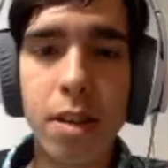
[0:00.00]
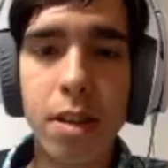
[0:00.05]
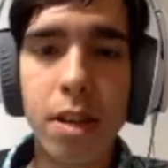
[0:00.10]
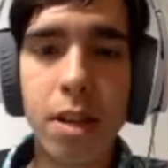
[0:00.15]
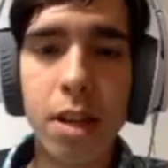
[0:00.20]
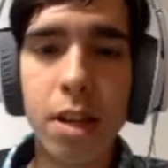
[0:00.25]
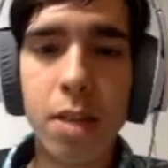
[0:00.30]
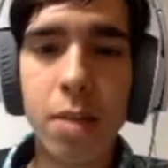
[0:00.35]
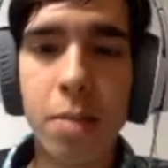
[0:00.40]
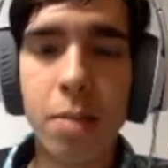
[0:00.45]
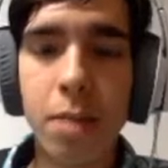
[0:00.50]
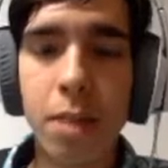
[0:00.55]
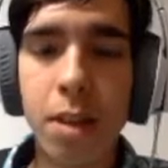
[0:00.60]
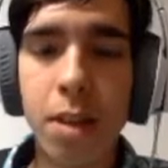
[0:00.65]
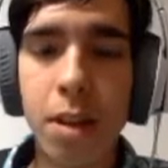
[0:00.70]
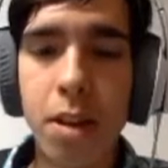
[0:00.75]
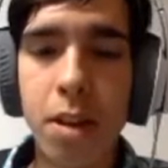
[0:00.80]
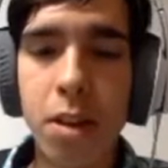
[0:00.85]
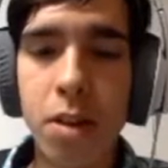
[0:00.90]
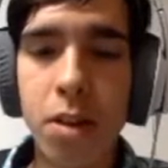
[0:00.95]
it
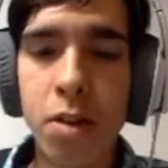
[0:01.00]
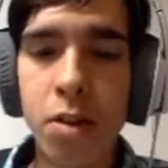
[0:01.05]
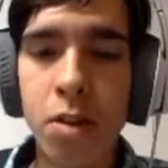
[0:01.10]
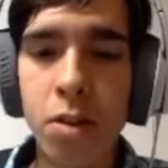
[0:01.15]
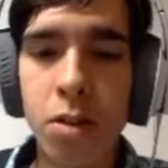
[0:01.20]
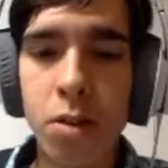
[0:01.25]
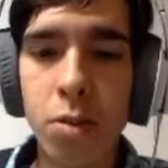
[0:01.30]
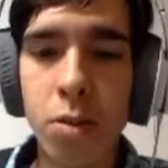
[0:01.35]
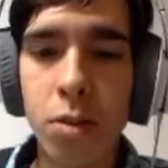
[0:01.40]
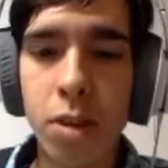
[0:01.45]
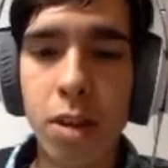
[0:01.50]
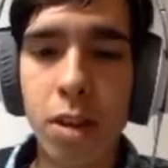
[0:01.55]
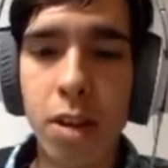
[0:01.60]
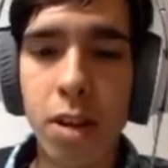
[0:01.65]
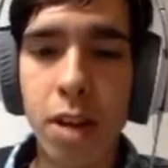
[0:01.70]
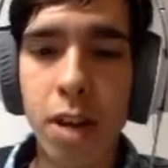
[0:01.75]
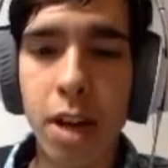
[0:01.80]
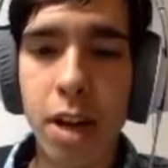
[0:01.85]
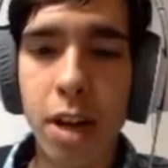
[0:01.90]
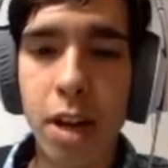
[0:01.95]
appears, so we're gonna
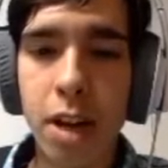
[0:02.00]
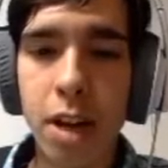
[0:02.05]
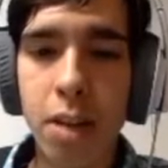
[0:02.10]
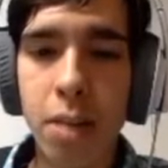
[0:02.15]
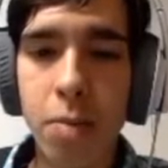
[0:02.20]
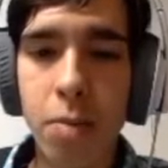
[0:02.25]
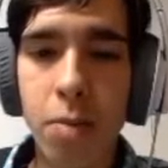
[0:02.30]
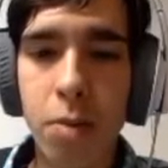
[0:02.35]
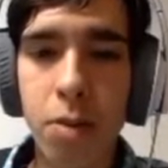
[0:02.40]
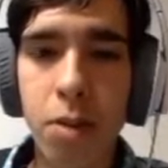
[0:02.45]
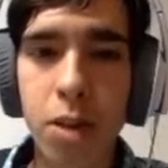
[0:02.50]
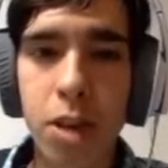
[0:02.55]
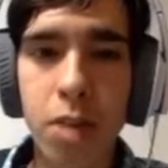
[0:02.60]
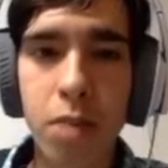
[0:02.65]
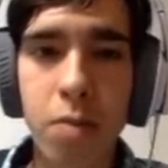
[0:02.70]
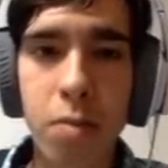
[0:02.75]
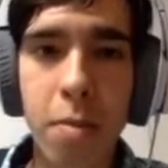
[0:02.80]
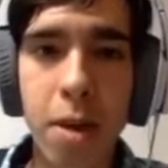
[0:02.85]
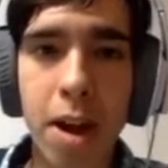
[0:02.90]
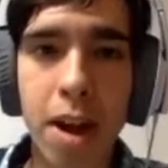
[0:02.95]
need to put the
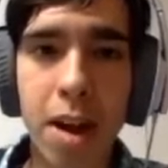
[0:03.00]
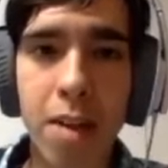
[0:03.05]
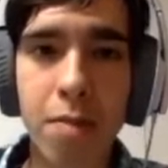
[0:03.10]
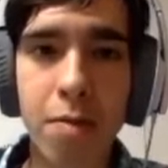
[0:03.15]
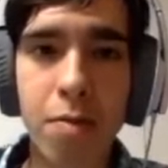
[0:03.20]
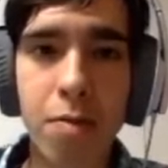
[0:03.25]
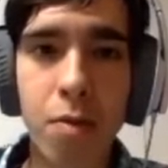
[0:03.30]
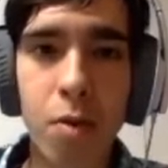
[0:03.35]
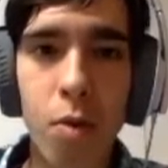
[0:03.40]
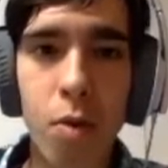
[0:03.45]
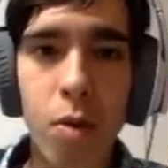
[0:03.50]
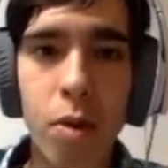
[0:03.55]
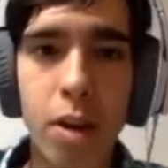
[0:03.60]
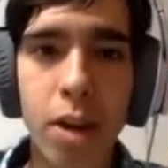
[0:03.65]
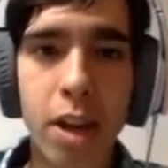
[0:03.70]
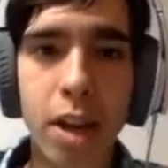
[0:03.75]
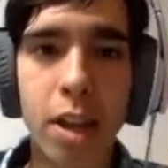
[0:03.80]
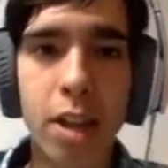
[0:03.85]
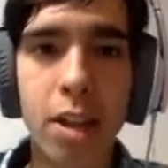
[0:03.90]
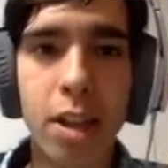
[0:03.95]
remaining 4
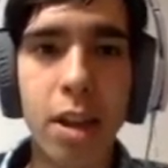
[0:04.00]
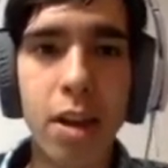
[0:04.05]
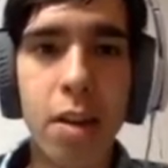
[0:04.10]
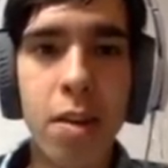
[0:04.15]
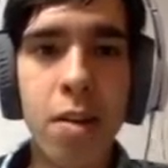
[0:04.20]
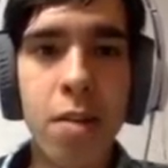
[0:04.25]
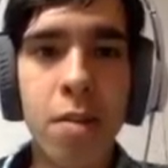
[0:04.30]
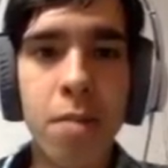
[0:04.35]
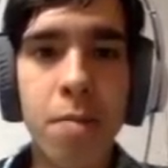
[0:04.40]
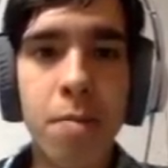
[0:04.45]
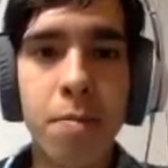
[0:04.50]
in there.